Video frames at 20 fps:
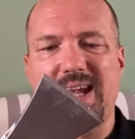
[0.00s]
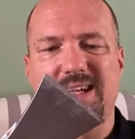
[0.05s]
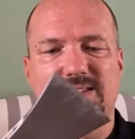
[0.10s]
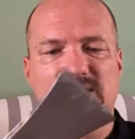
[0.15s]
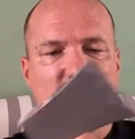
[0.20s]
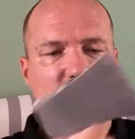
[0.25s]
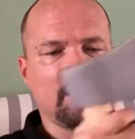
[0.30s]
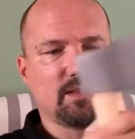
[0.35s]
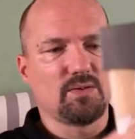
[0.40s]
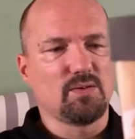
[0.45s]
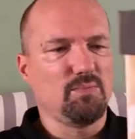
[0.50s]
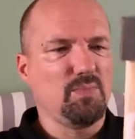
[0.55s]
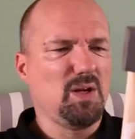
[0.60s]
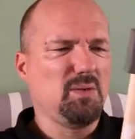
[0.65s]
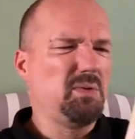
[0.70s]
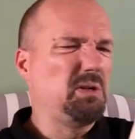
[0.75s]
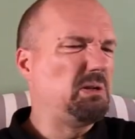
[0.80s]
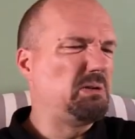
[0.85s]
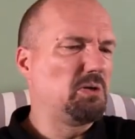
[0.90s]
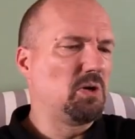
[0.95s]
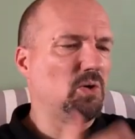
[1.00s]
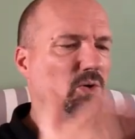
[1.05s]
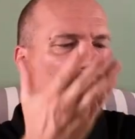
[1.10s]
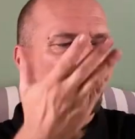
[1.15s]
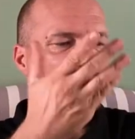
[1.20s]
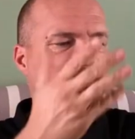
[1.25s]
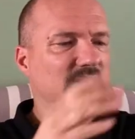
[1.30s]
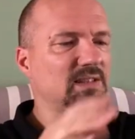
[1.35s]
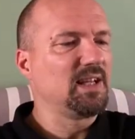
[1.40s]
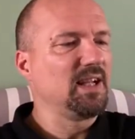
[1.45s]
axe head, so maybe in
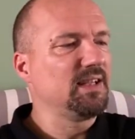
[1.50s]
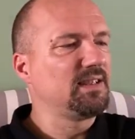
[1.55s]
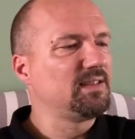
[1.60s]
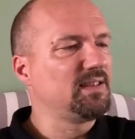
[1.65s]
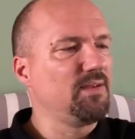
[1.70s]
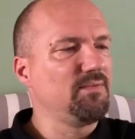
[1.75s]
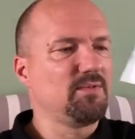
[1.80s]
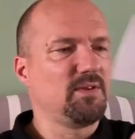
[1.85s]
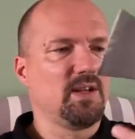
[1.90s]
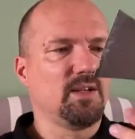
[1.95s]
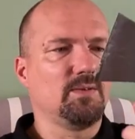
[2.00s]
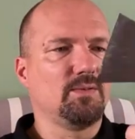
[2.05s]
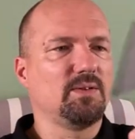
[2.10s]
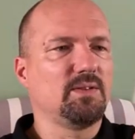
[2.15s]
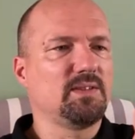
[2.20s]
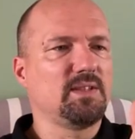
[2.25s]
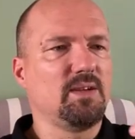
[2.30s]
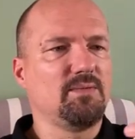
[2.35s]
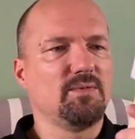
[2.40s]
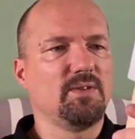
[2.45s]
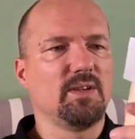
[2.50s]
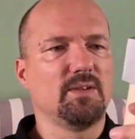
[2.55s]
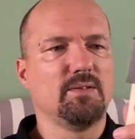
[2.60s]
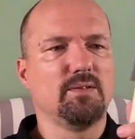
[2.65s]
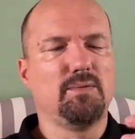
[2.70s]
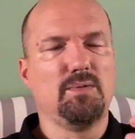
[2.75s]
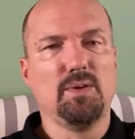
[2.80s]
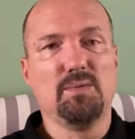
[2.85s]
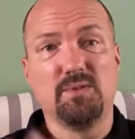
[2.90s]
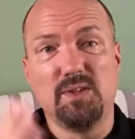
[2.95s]
total it's like 700,
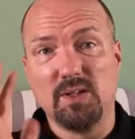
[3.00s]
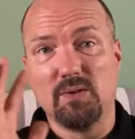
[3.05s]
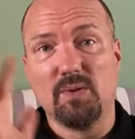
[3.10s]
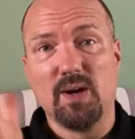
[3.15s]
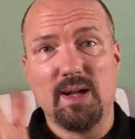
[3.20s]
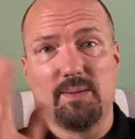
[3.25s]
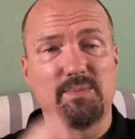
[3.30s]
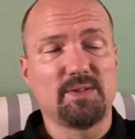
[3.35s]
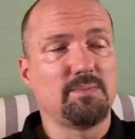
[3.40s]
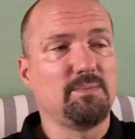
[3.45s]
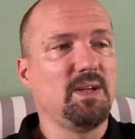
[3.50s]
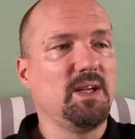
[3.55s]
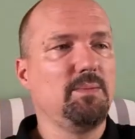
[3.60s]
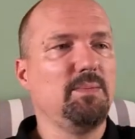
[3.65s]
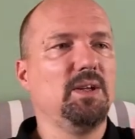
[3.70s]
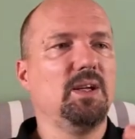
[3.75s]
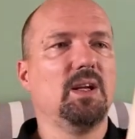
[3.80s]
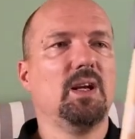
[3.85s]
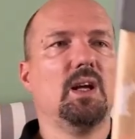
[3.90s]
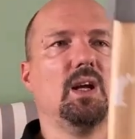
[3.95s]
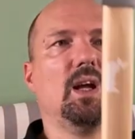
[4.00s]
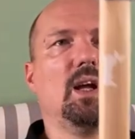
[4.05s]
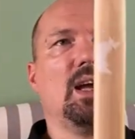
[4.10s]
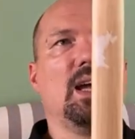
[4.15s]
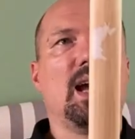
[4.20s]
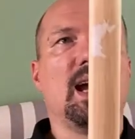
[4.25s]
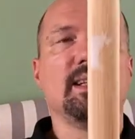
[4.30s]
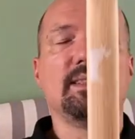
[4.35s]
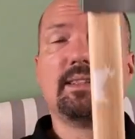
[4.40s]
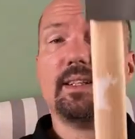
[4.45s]
750 grams maybe.
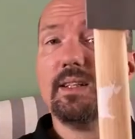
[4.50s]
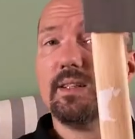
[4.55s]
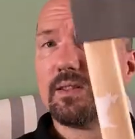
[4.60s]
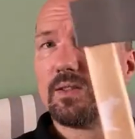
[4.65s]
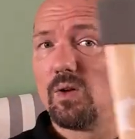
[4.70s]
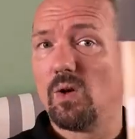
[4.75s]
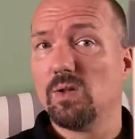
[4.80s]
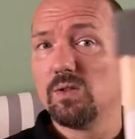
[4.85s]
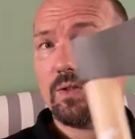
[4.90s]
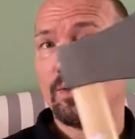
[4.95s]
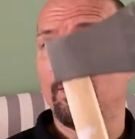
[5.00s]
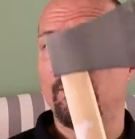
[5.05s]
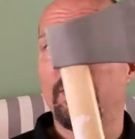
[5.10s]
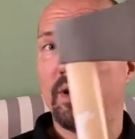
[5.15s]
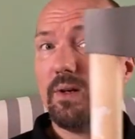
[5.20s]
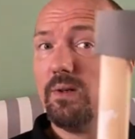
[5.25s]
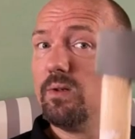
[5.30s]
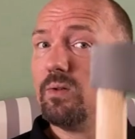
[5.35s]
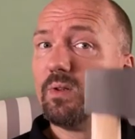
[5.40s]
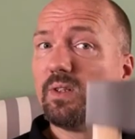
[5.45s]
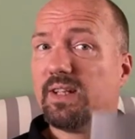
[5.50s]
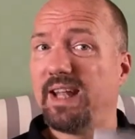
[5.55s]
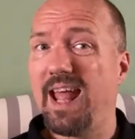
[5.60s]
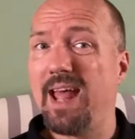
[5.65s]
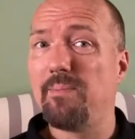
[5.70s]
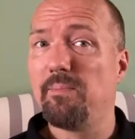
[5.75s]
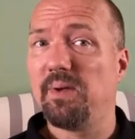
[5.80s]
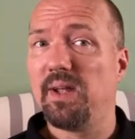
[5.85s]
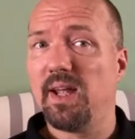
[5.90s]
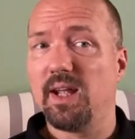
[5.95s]
I think it's also a very good
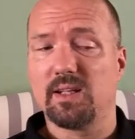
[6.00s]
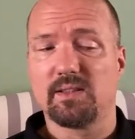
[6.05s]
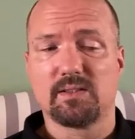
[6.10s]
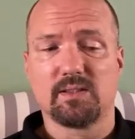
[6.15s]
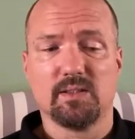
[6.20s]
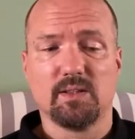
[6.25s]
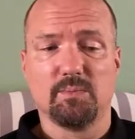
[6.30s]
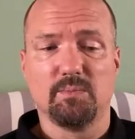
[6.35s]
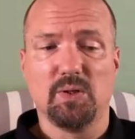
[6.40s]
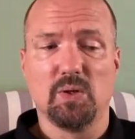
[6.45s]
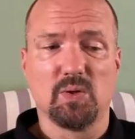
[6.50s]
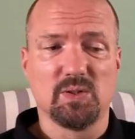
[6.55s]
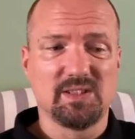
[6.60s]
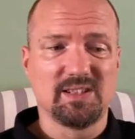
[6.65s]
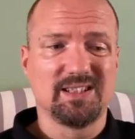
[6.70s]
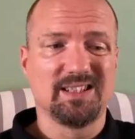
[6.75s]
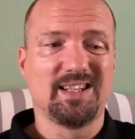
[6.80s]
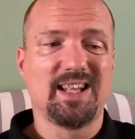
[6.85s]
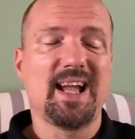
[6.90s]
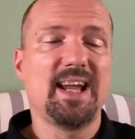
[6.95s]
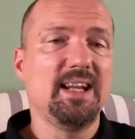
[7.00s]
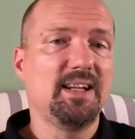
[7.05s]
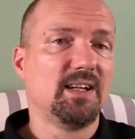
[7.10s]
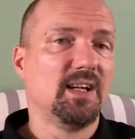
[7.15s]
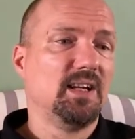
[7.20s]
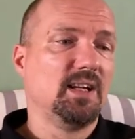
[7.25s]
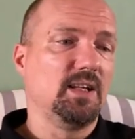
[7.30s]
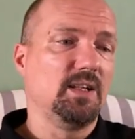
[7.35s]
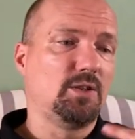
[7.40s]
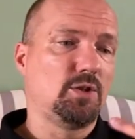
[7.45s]
camp axe because it's light,
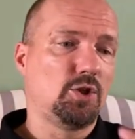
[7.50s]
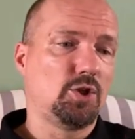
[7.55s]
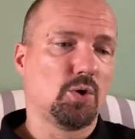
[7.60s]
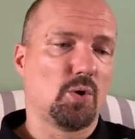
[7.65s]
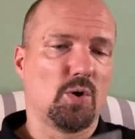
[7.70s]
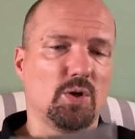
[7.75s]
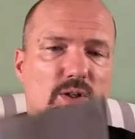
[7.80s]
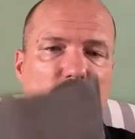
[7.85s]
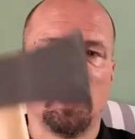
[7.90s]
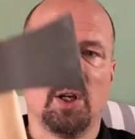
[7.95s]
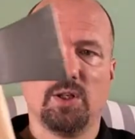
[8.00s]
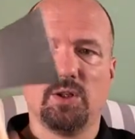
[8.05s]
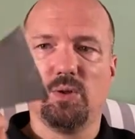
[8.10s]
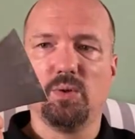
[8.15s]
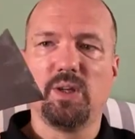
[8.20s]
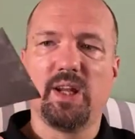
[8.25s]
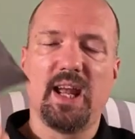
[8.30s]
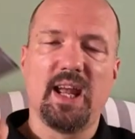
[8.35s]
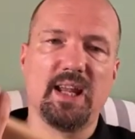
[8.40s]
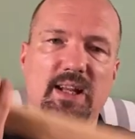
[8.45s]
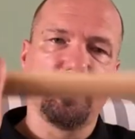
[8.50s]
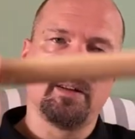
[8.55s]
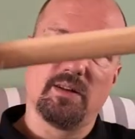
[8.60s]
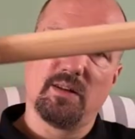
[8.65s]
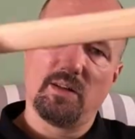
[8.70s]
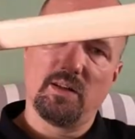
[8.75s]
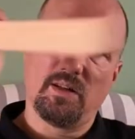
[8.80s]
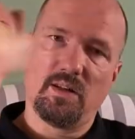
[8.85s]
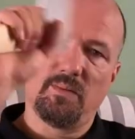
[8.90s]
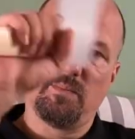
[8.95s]
it's short, you can
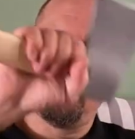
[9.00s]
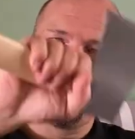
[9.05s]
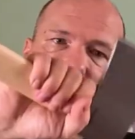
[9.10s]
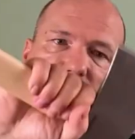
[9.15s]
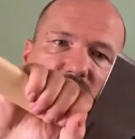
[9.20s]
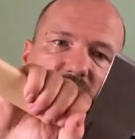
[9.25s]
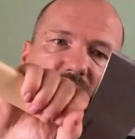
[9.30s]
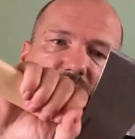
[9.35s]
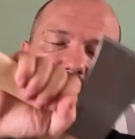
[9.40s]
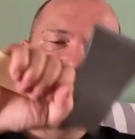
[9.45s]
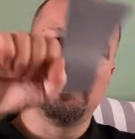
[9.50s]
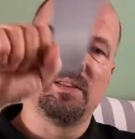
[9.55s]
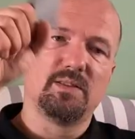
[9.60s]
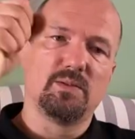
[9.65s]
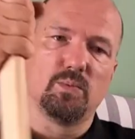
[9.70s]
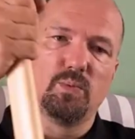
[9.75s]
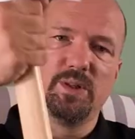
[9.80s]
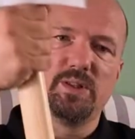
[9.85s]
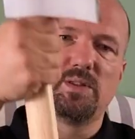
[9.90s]
um, take this